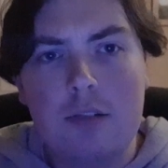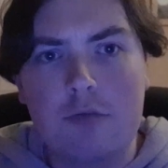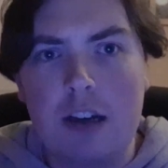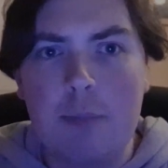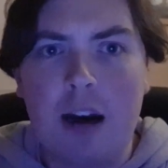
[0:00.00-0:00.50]

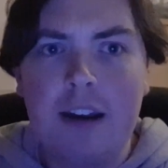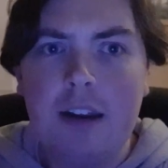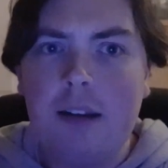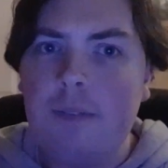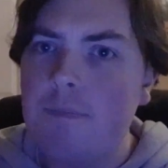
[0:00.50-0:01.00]

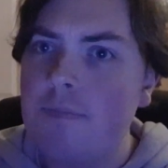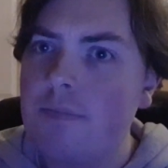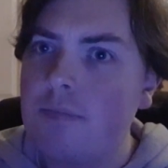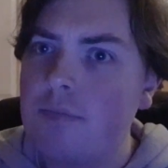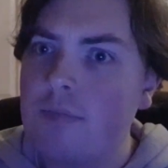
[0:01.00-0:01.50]
rebranding.
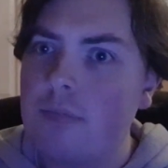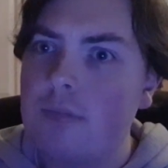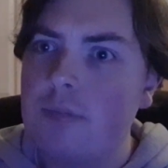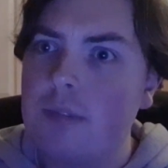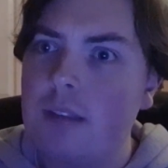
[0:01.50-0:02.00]

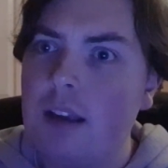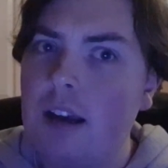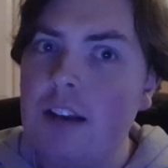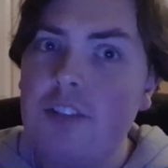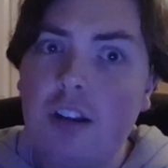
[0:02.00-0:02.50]

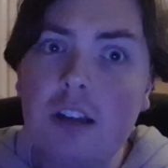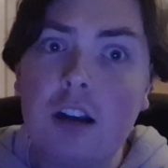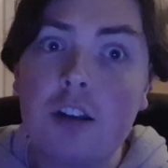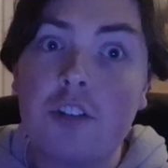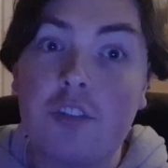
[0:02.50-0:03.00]
It's still a
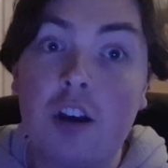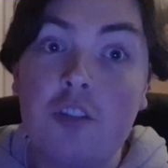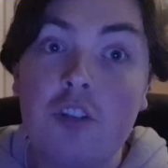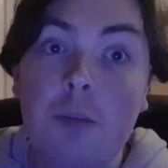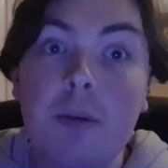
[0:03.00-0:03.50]
little dessert
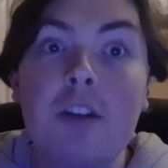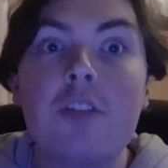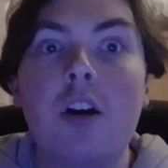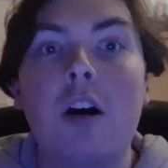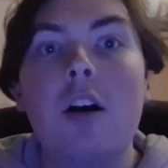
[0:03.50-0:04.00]
shop, but it's
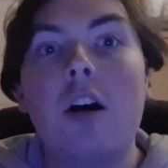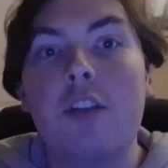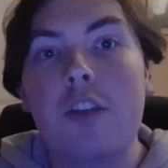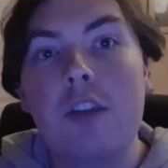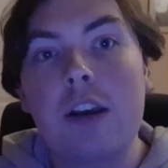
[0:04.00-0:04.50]
got
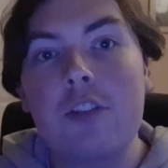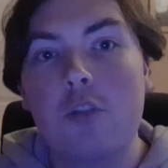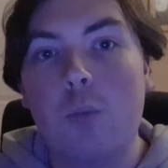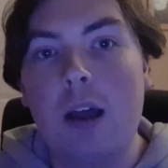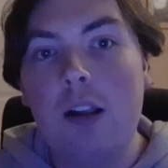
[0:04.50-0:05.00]
other things
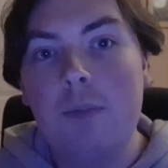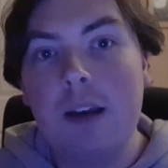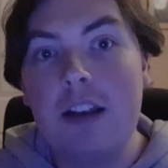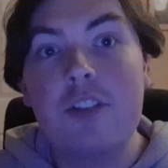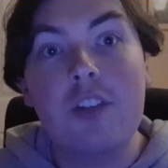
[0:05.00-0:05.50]
as well
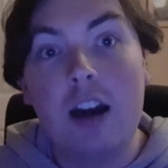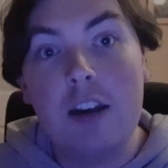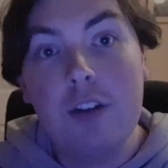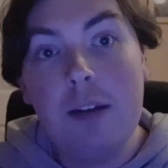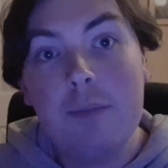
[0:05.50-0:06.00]
inside
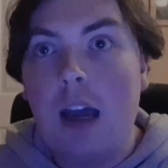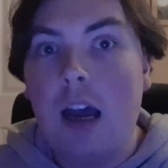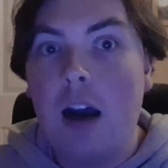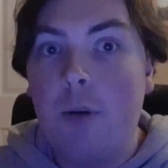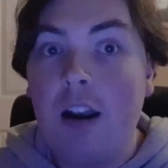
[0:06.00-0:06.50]
of it.
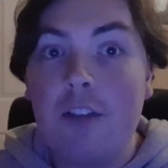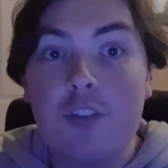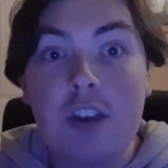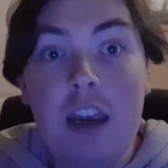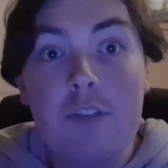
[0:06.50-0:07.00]
When I left
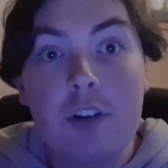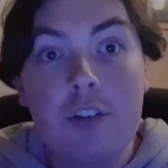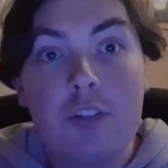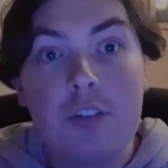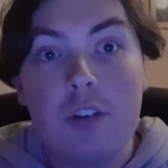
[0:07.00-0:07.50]

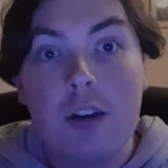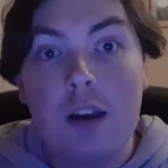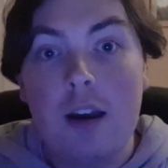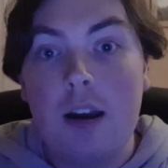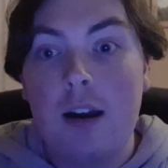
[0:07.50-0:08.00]
Savers,
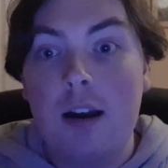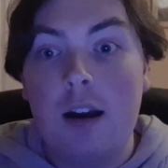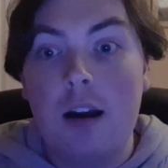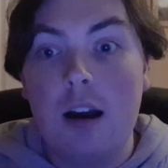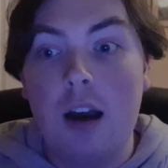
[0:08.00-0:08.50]

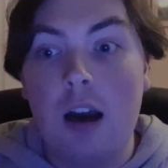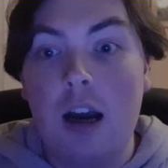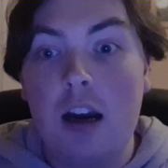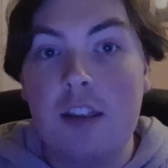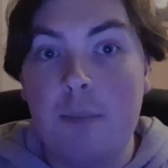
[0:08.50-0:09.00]

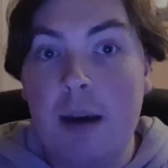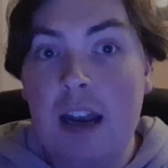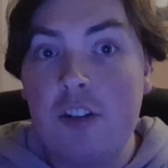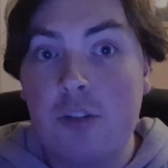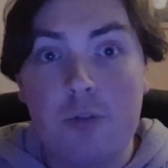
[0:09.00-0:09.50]
the
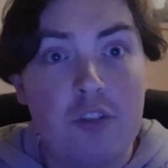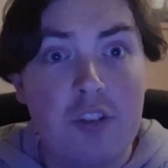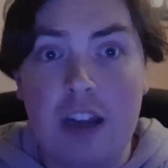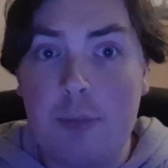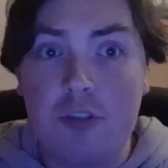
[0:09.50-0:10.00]
manager was just
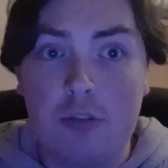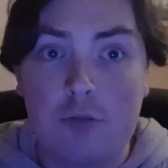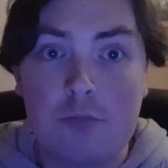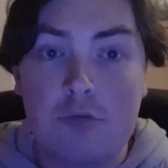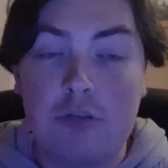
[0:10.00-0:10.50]
an absolute
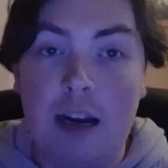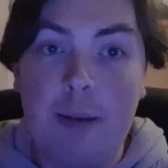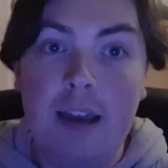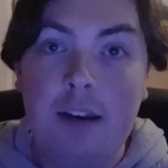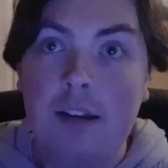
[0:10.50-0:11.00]

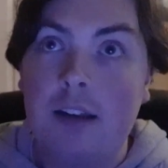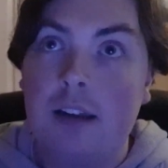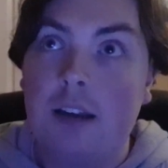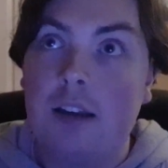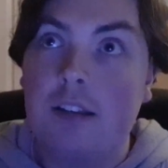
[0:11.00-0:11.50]
craphead.
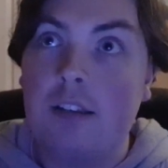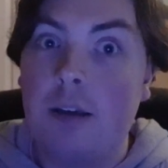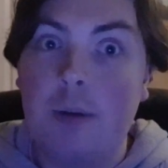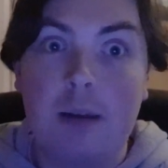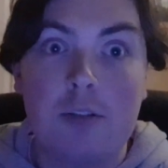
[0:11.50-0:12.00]
They've
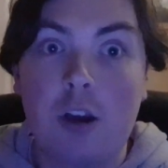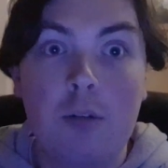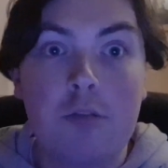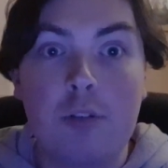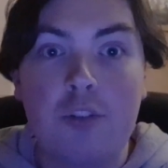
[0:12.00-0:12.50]
been going
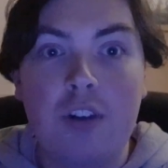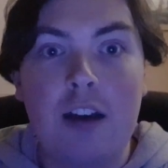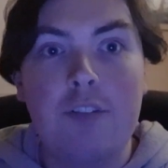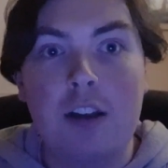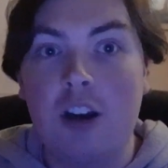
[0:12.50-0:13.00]
through
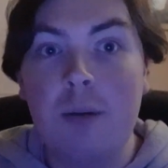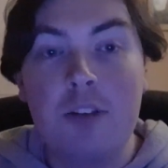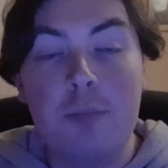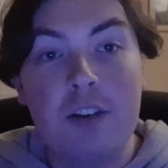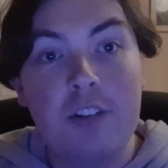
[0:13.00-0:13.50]
staff like nobody's
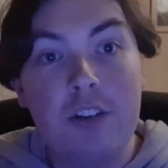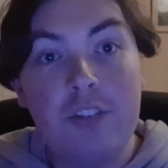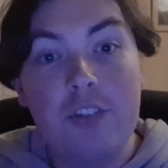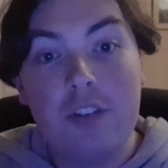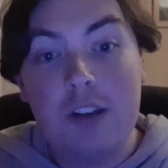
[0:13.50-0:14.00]

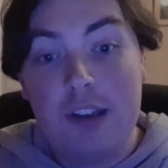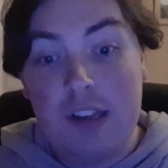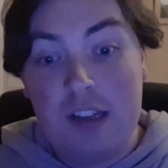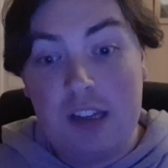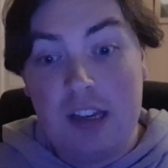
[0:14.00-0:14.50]
business,
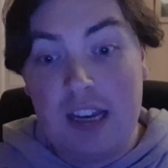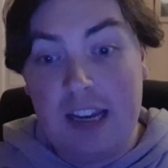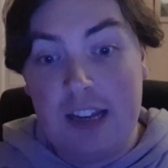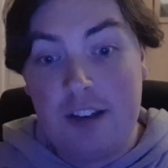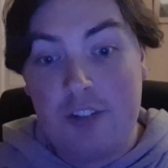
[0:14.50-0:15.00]

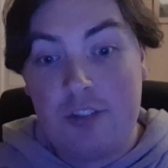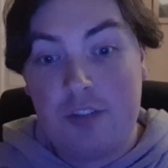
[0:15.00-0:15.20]
and